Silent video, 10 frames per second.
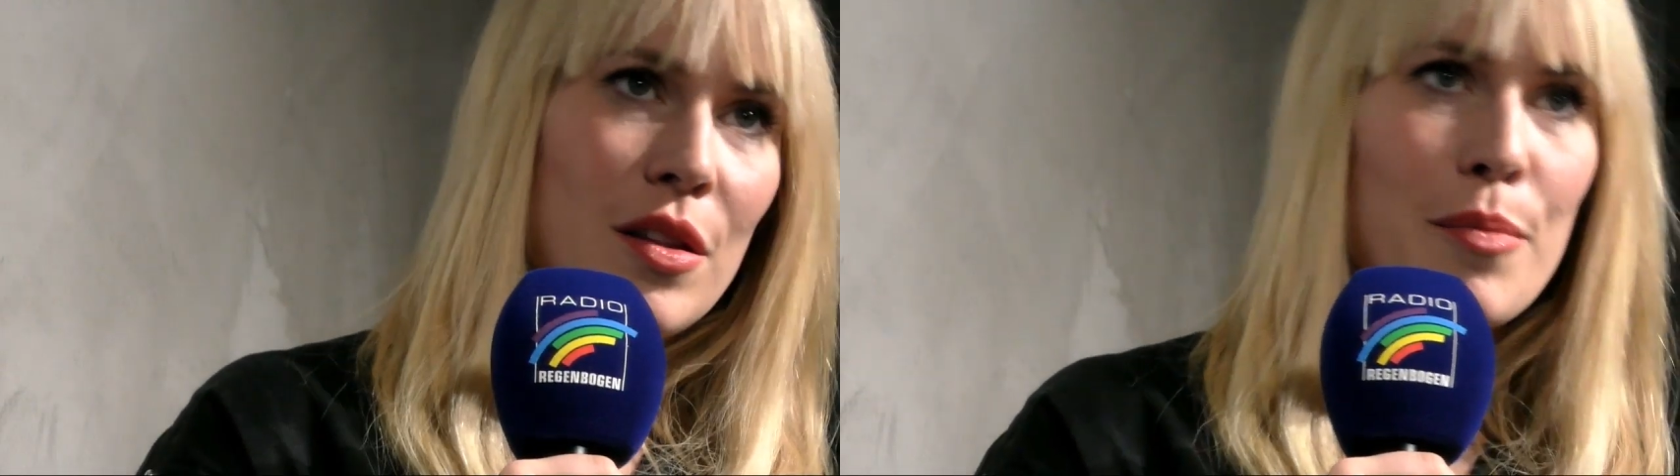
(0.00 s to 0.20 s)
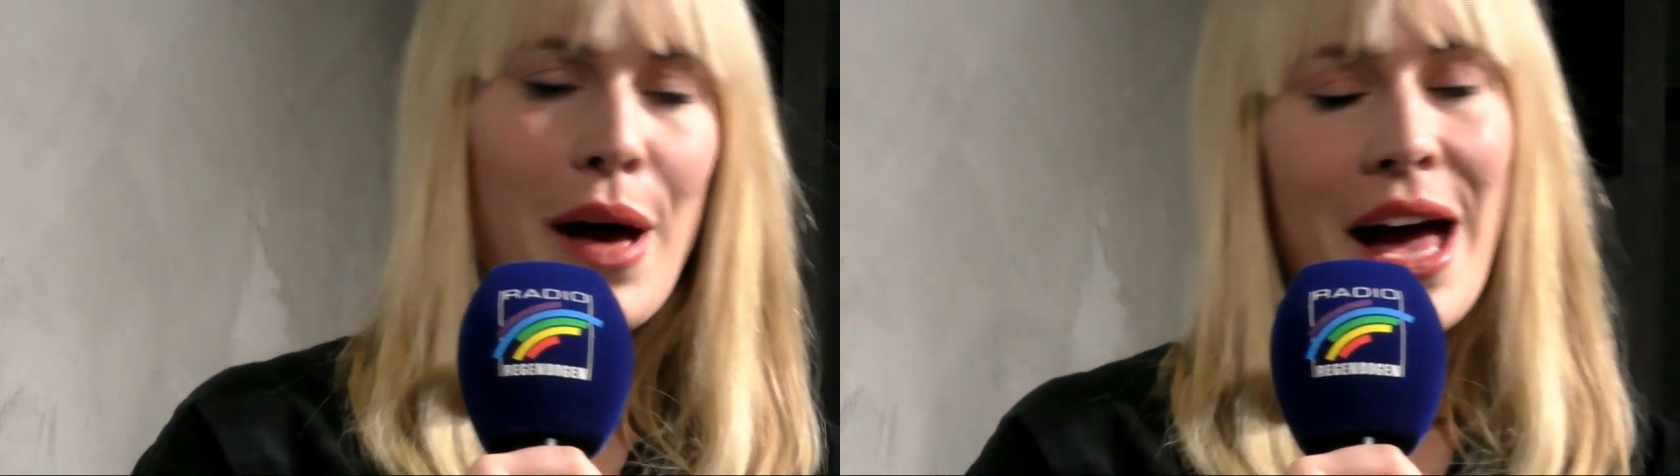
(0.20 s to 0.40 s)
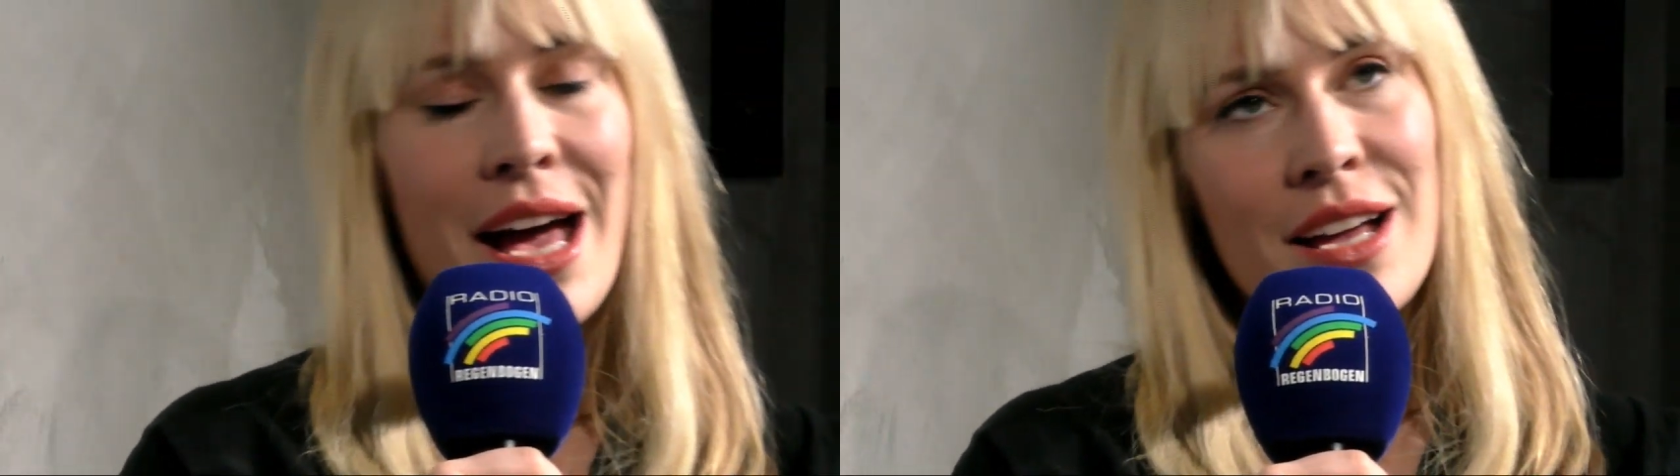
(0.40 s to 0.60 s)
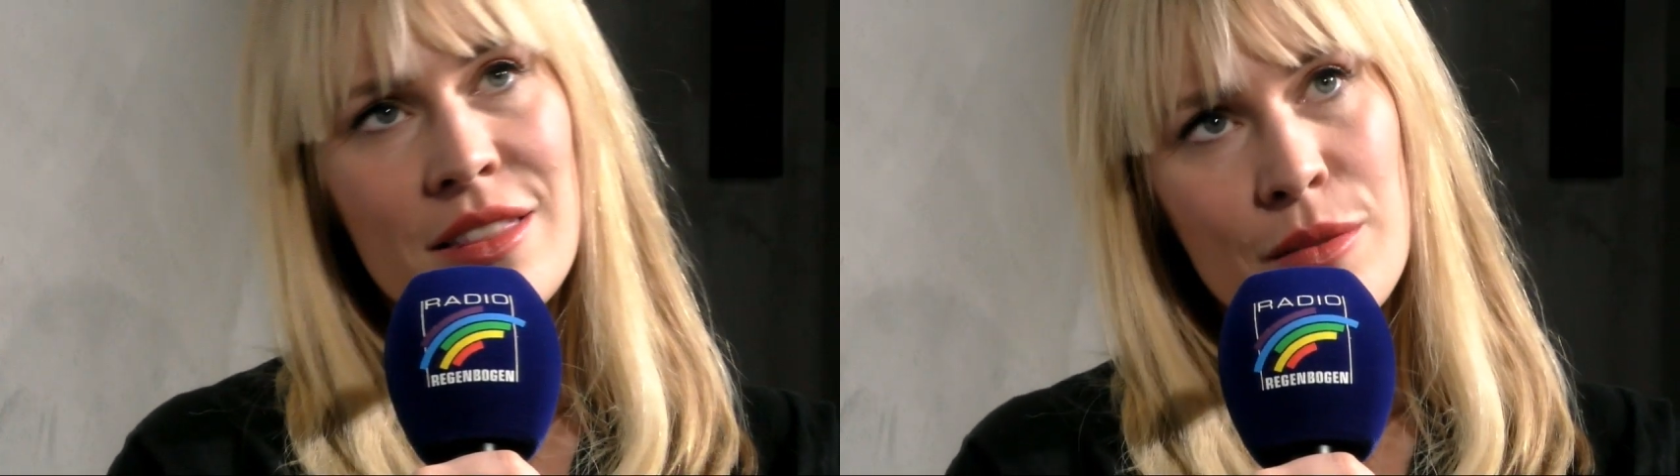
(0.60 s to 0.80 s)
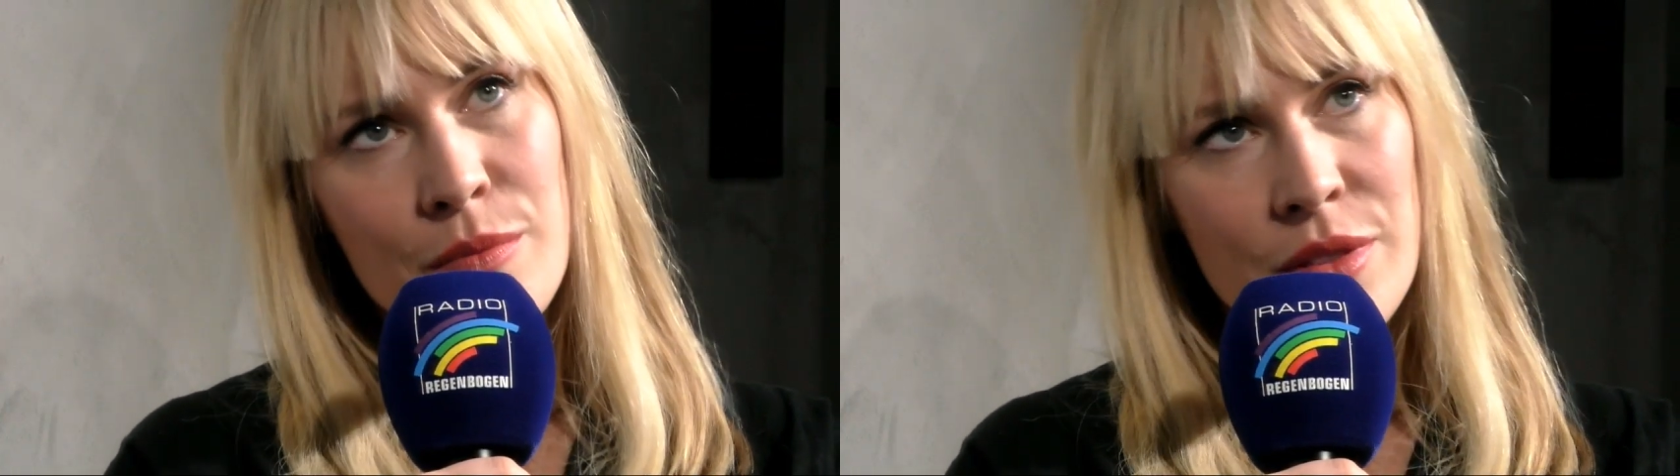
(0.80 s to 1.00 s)
bag,
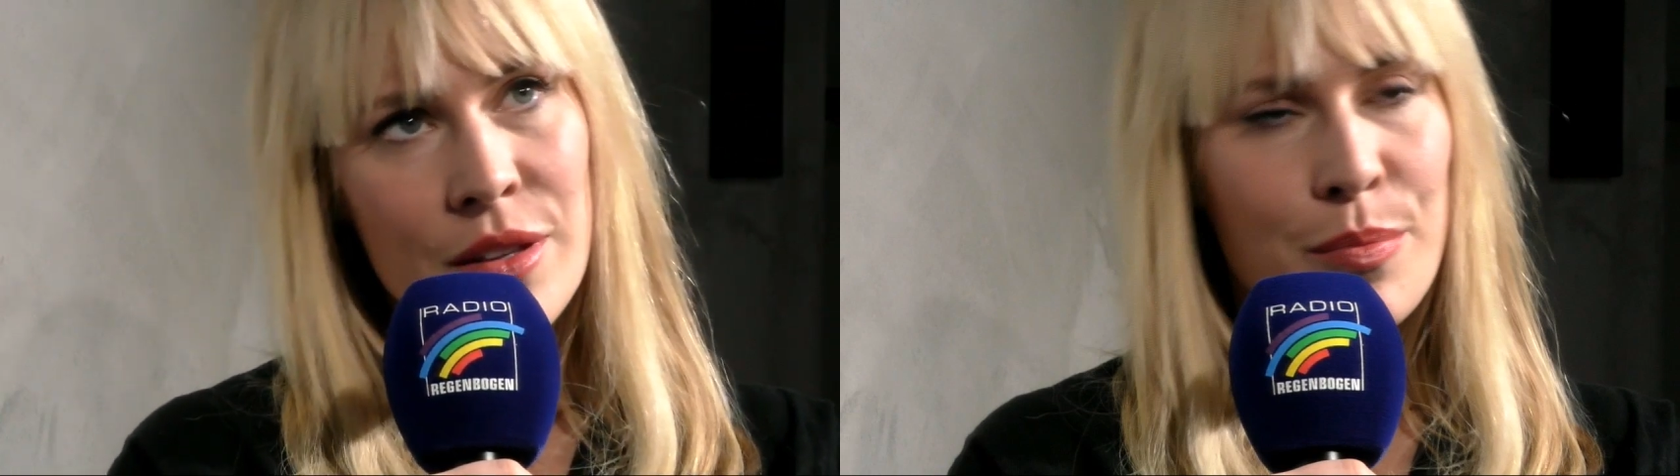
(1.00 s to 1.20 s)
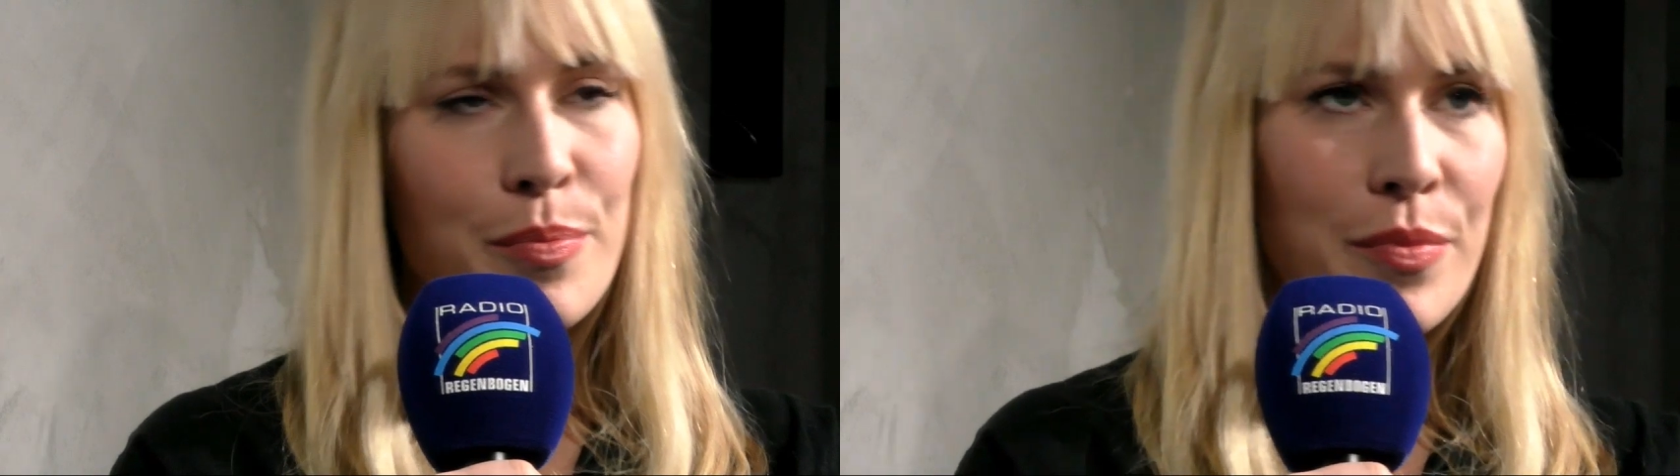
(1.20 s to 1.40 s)
the